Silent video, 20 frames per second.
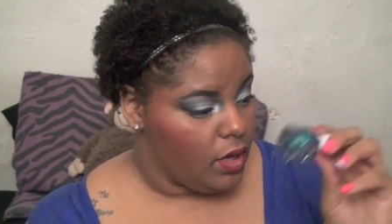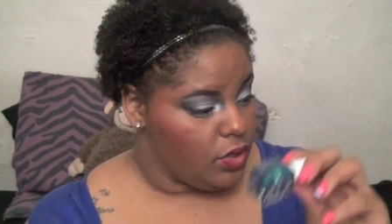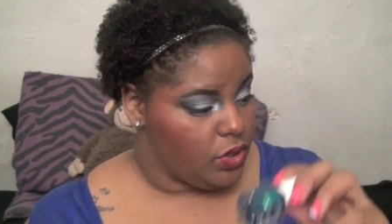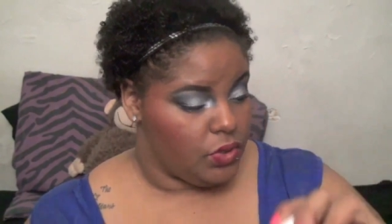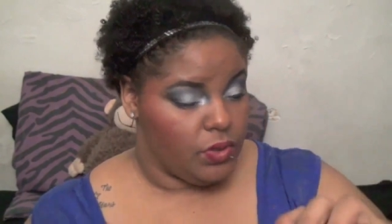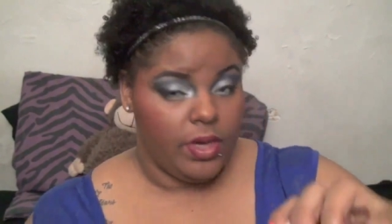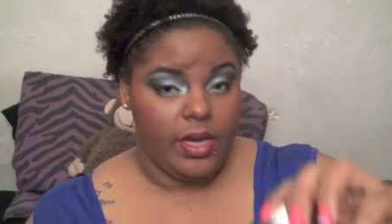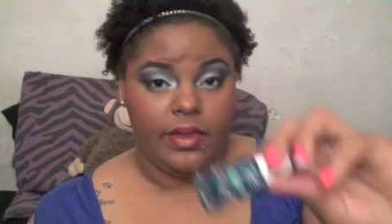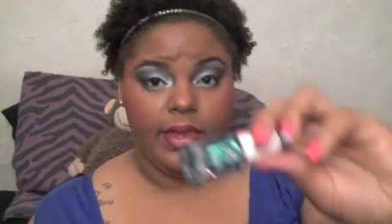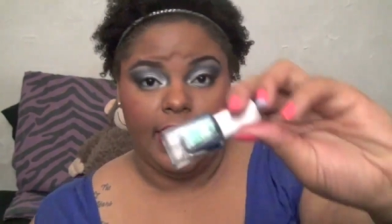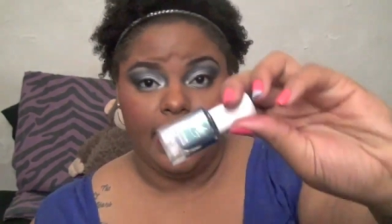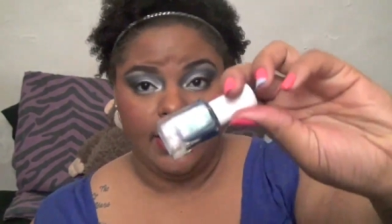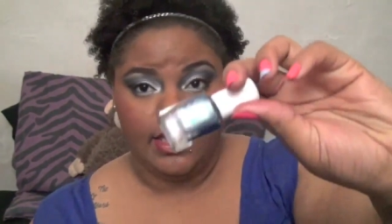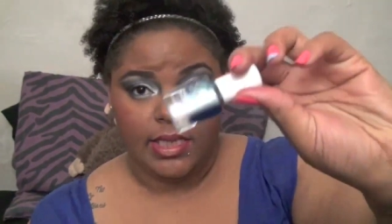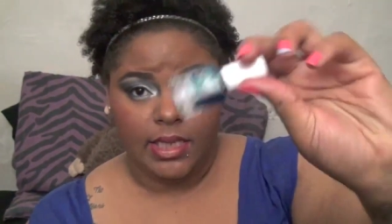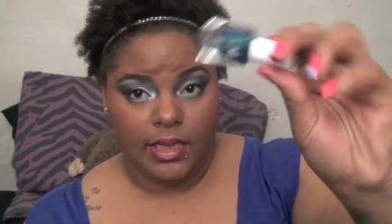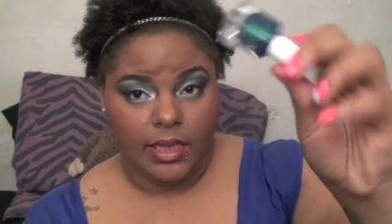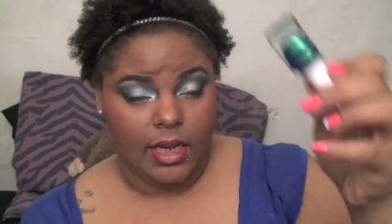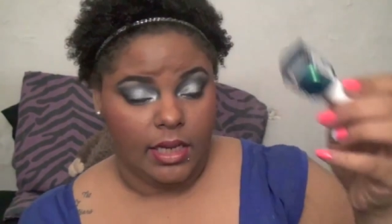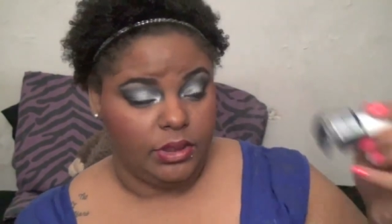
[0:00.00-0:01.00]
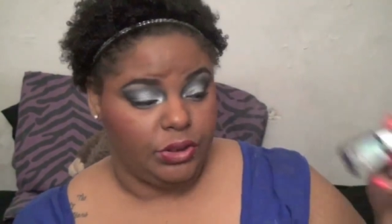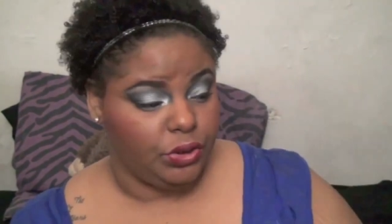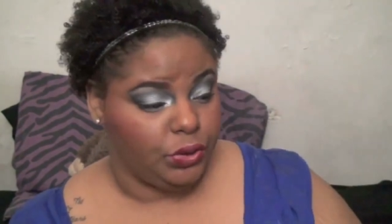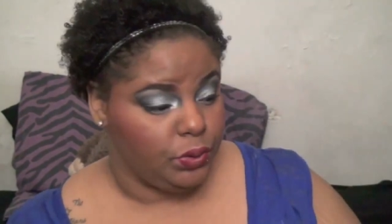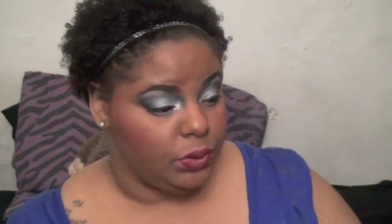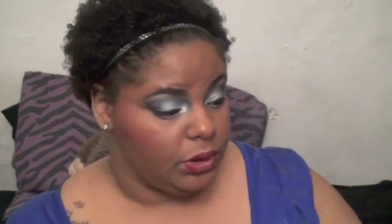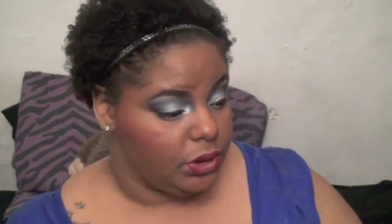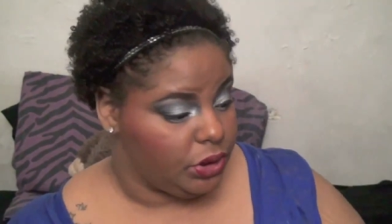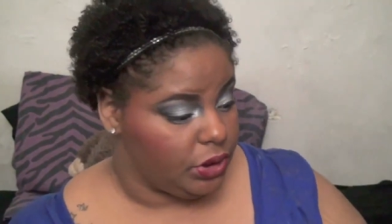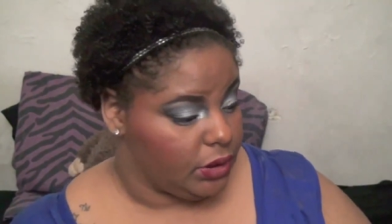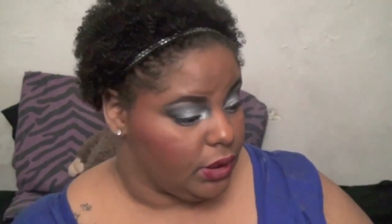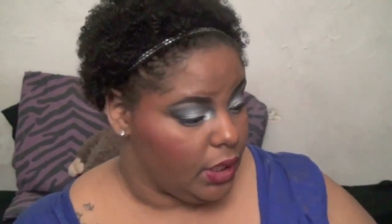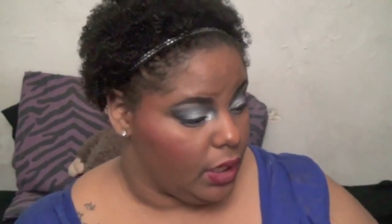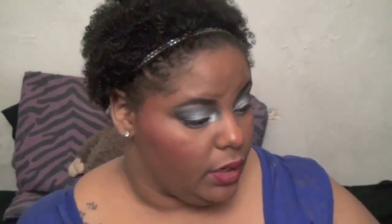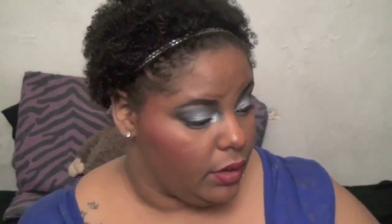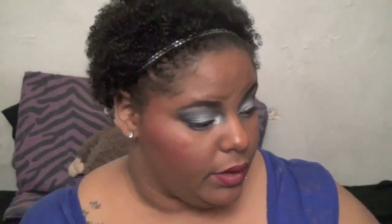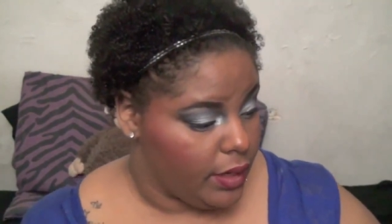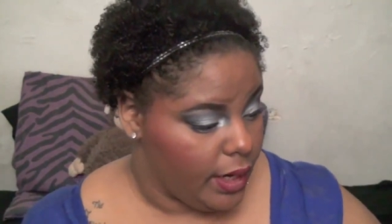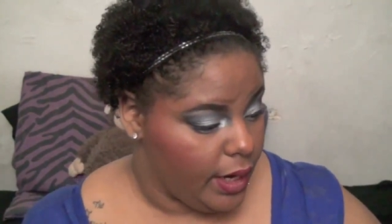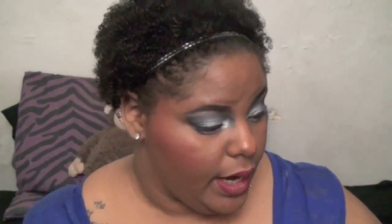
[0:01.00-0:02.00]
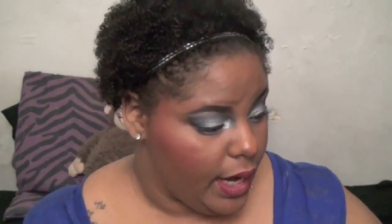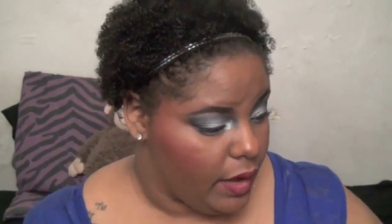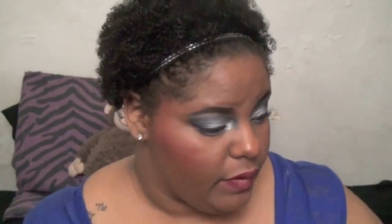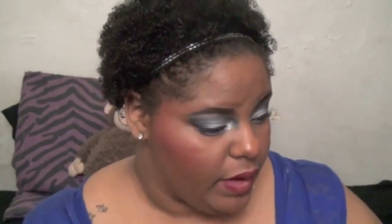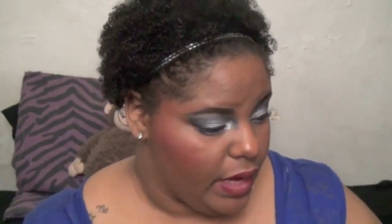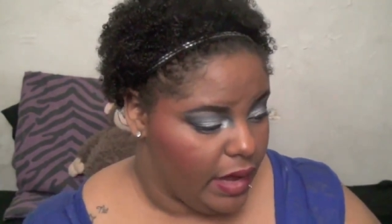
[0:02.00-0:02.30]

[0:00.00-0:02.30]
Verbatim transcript: so yeah, that is the last Julie G color that I have.